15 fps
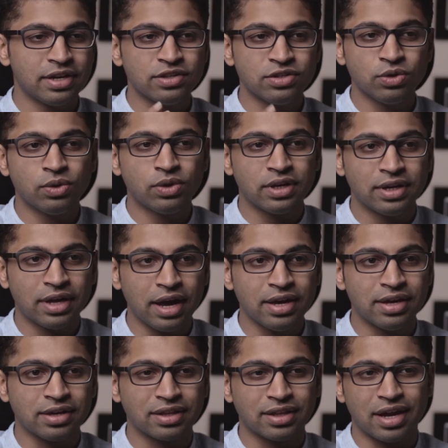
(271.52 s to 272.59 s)
there is no
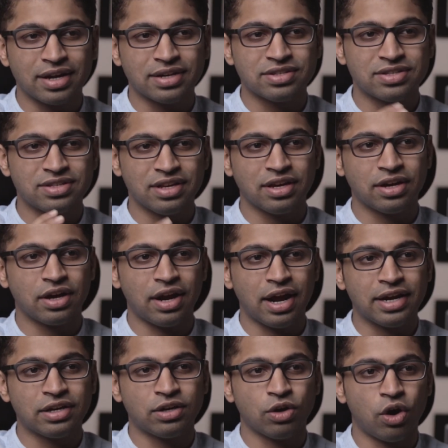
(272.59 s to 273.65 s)
denying that seeing a
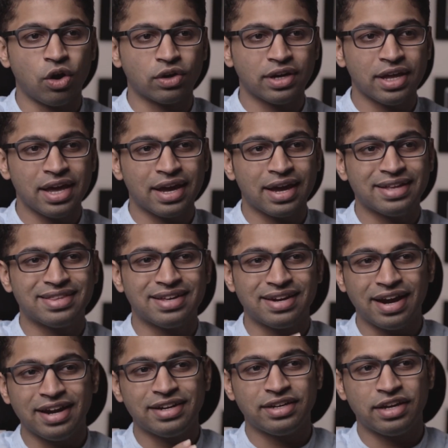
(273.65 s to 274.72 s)
right long take at the
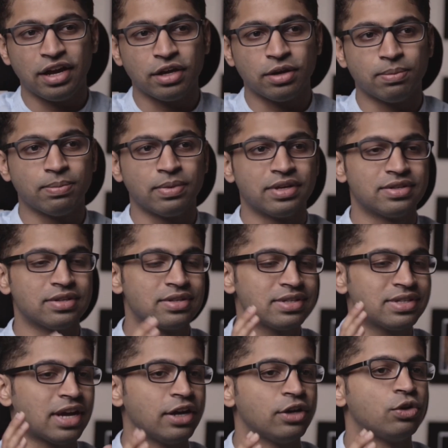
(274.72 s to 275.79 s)
right time is a
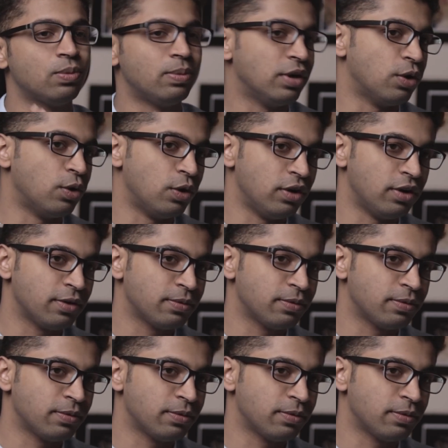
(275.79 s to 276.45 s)
sight to behold.